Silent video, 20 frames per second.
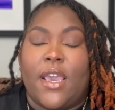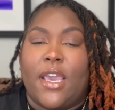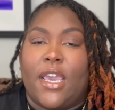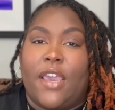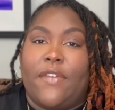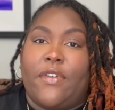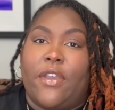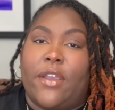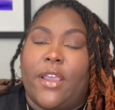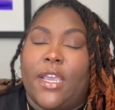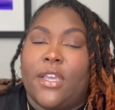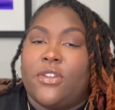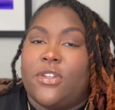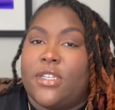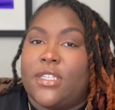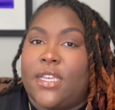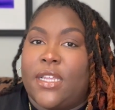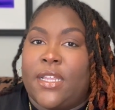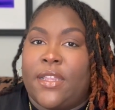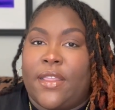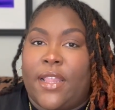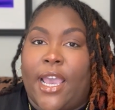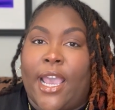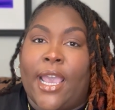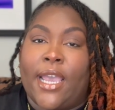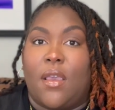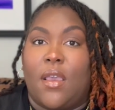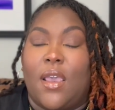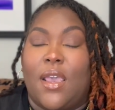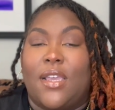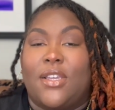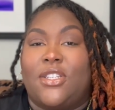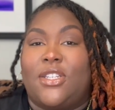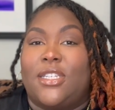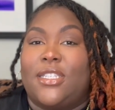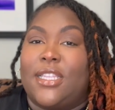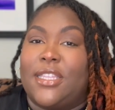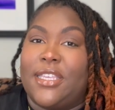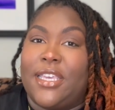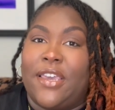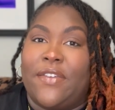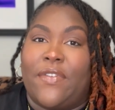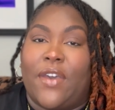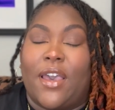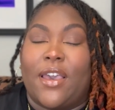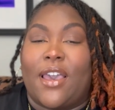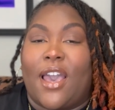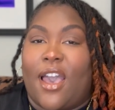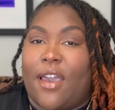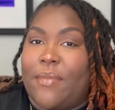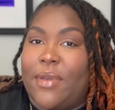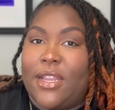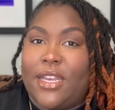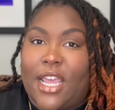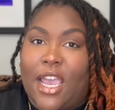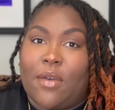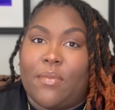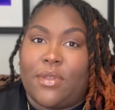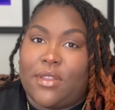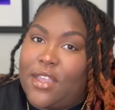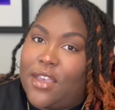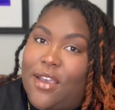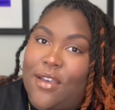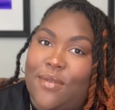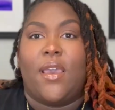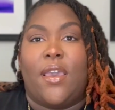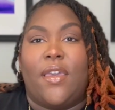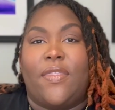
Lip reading: if you're interested in that, just leave a comment down below.